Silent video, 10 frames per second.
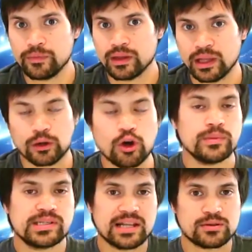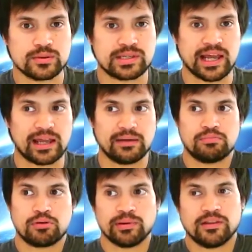like common sense will say
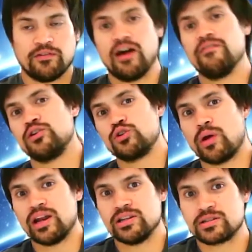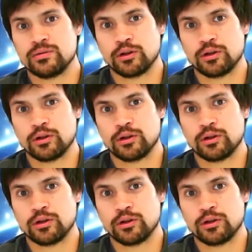probably the 500 grand is going